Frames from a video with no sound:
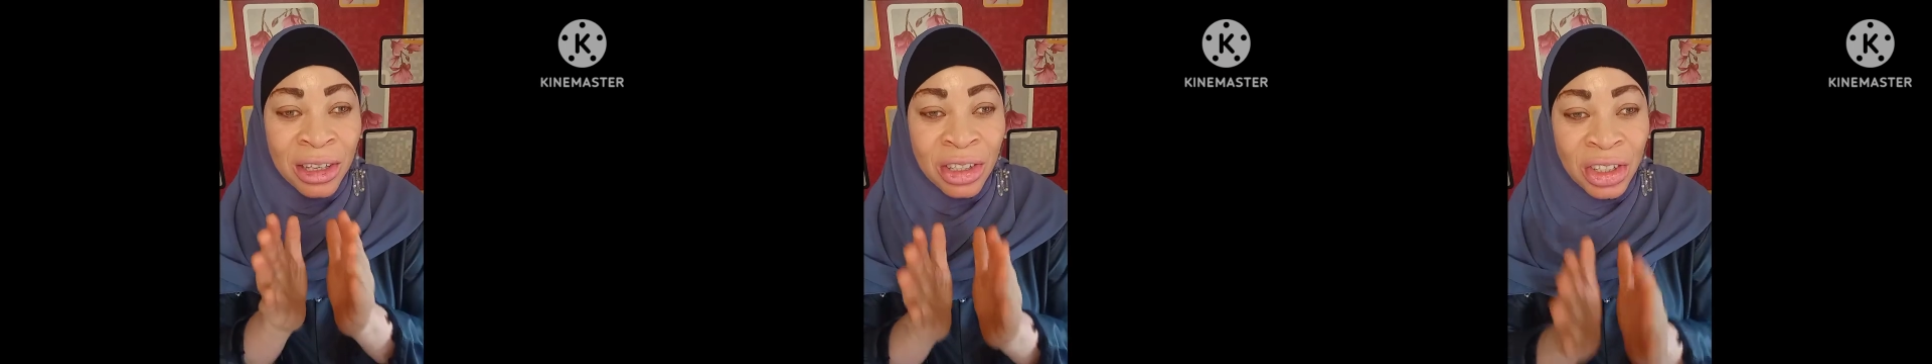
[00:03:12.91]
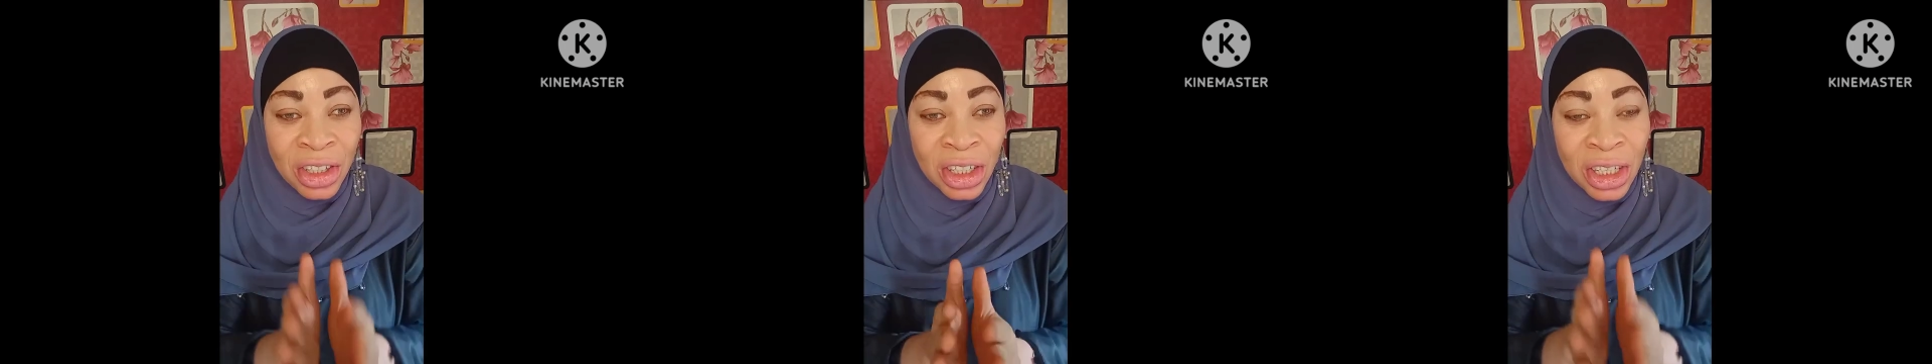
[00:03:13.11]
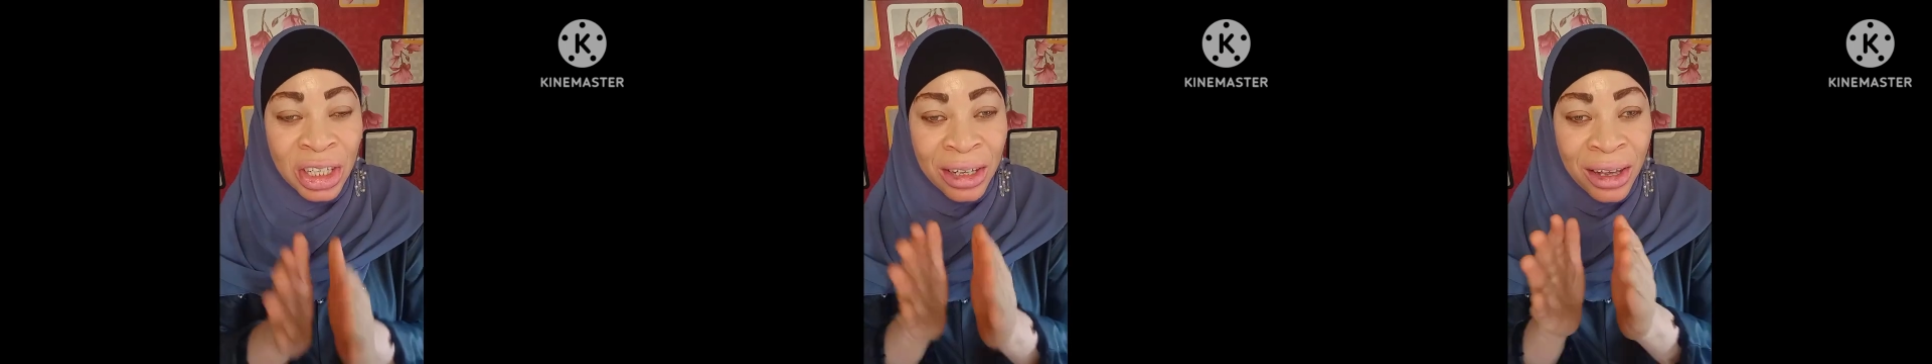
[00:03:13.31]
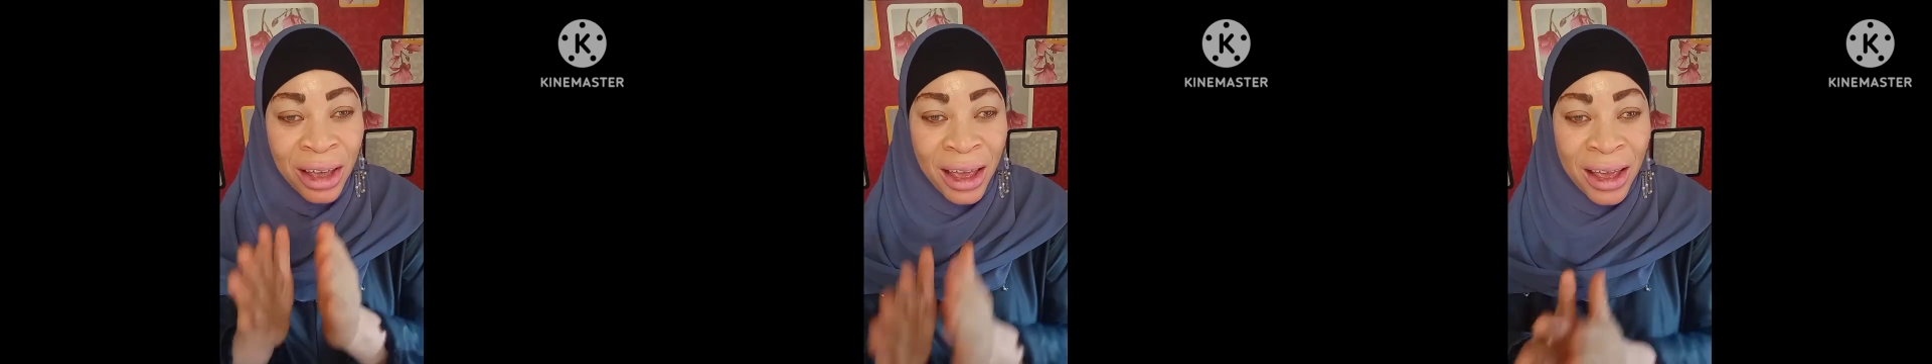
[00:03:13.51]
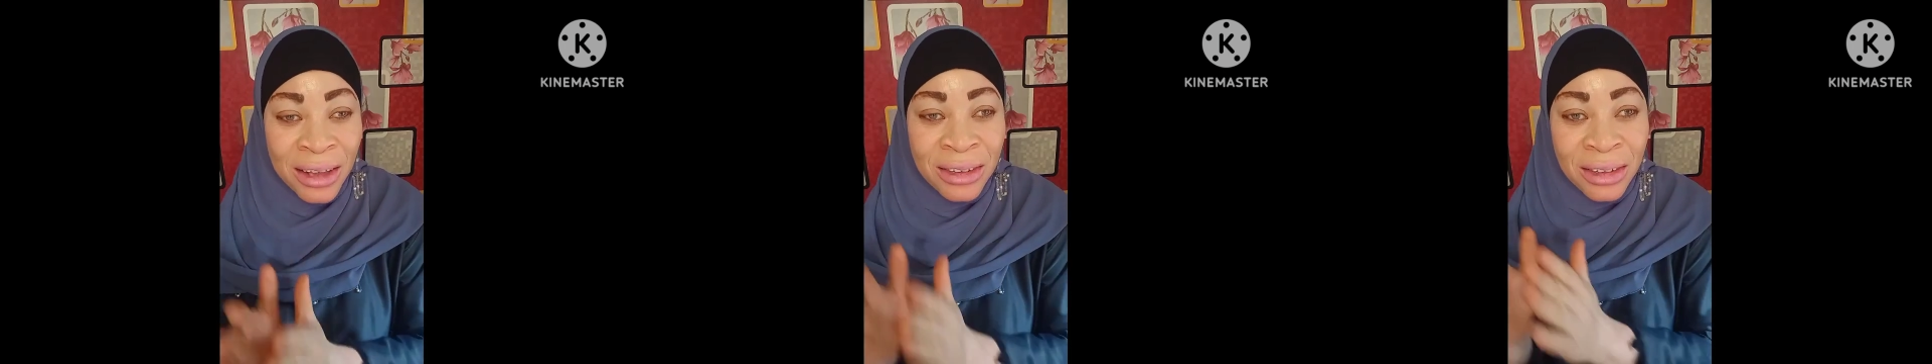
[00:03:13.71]

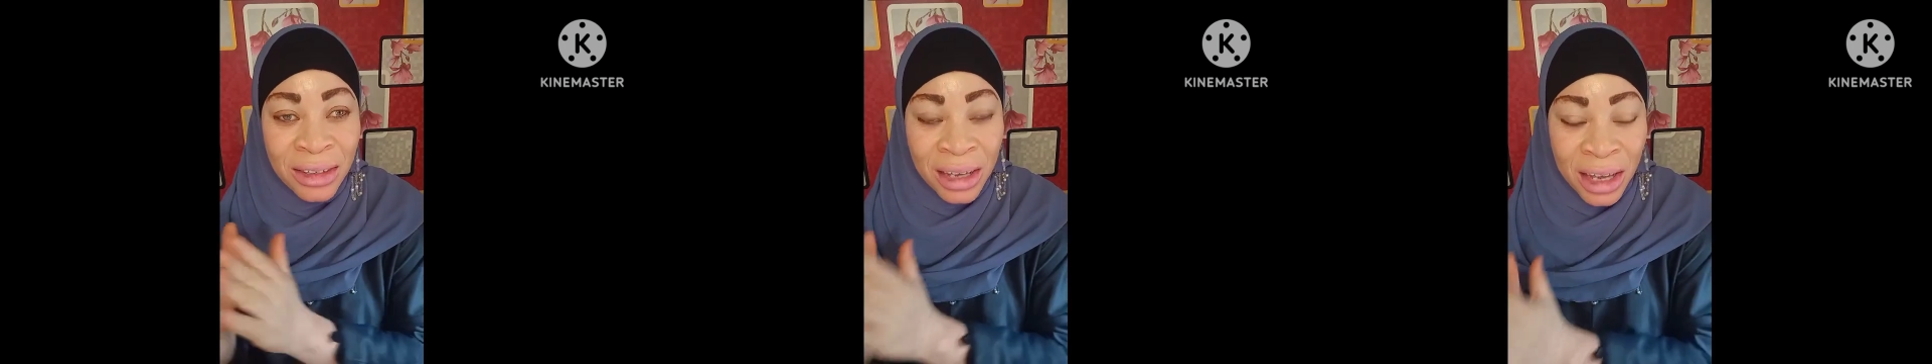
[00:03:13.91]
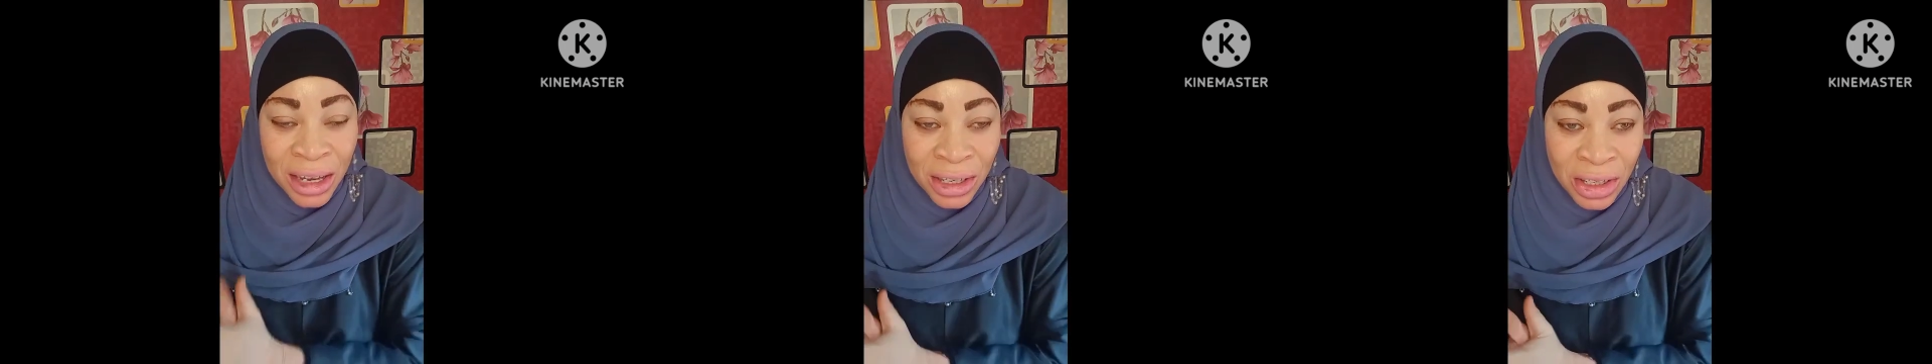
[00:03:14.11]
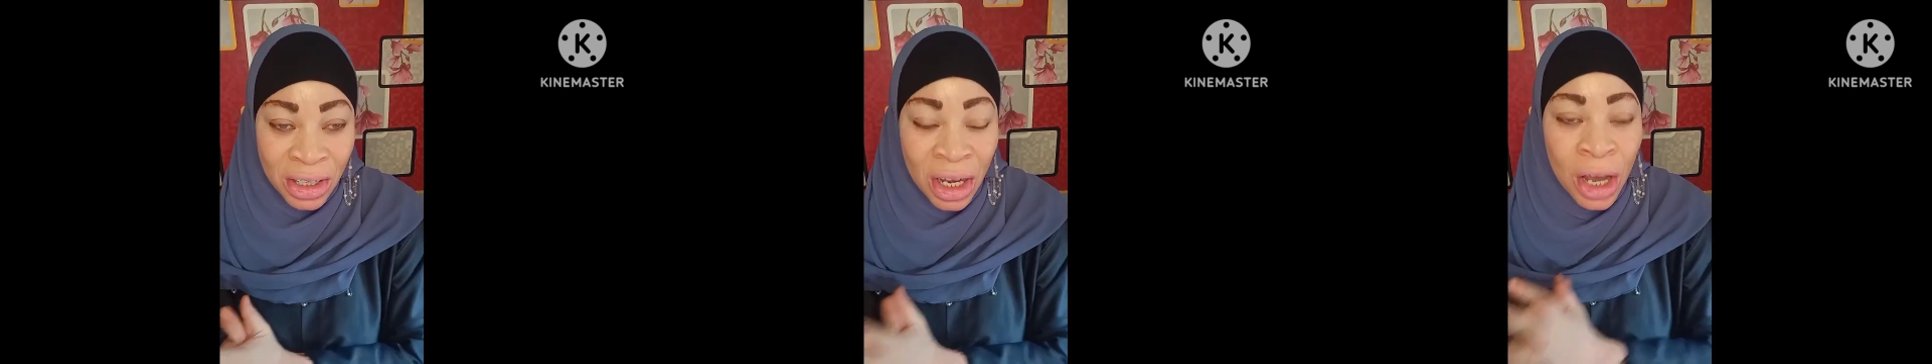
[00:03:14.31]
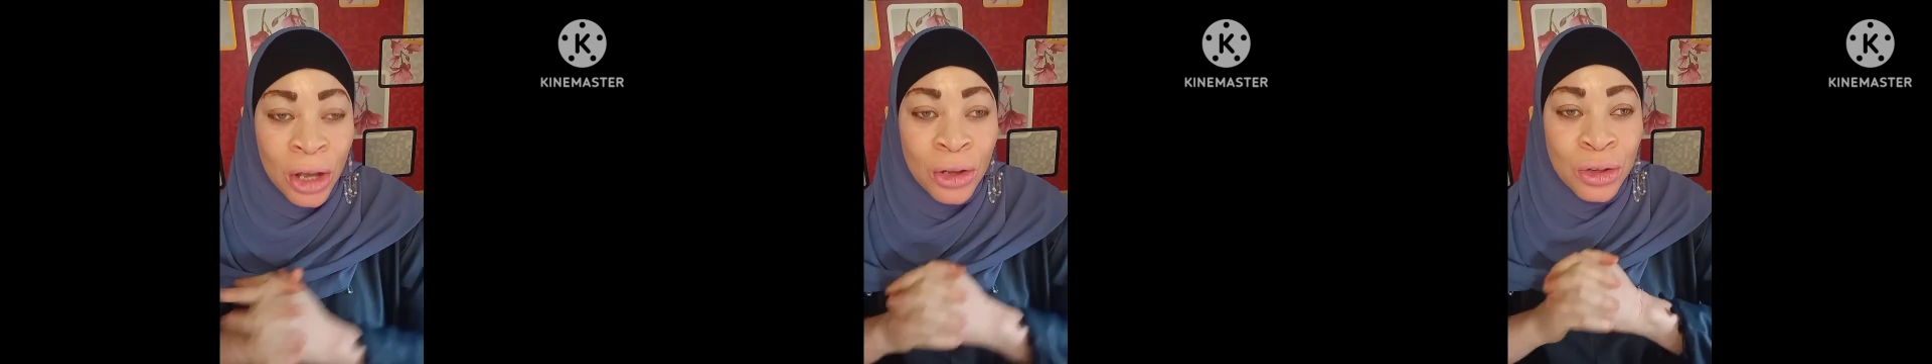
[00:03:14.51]
GSH.